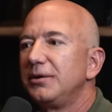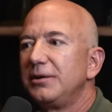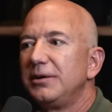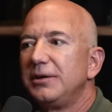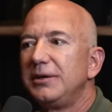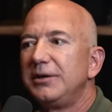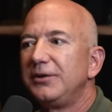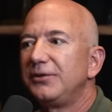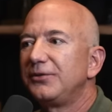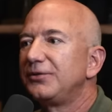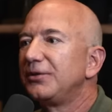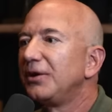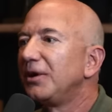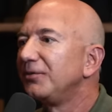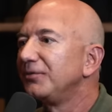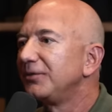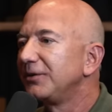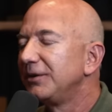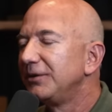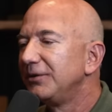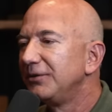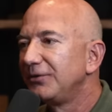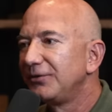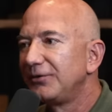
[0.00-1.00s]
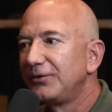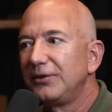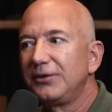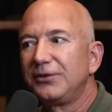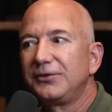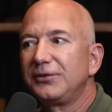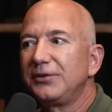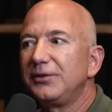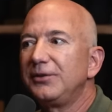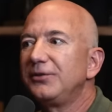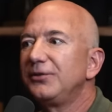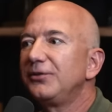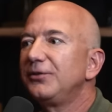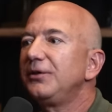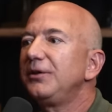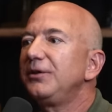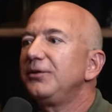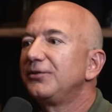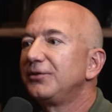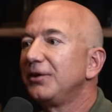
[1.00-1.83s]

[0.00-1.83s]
any self-consistency.